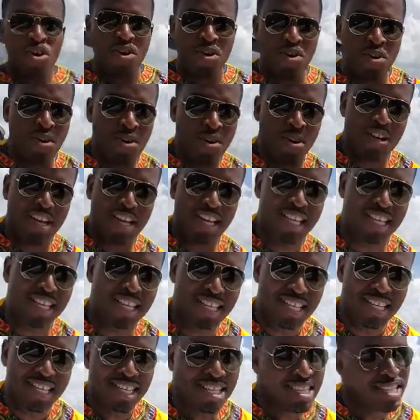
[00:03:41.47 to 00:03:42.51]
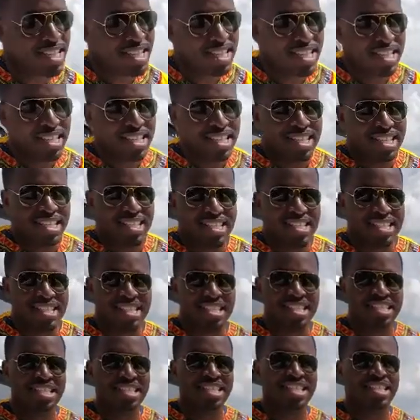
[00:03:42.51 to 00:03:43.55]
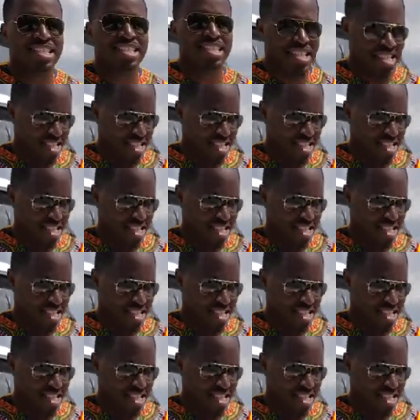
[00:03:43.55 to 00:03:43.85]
and also check out our camera review from